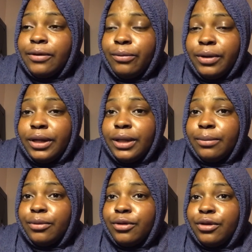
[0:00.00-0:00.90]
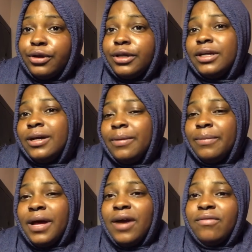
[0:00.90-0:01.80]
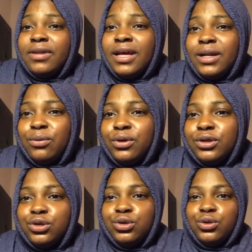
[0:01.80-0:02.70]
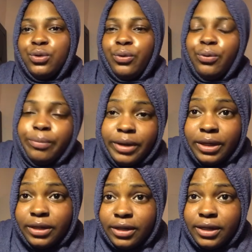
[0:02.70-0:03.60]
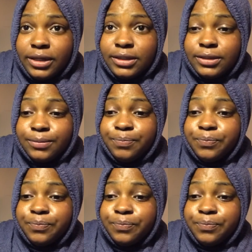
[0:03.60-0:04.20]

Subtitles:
when their mother have a lot of work to do back in the days.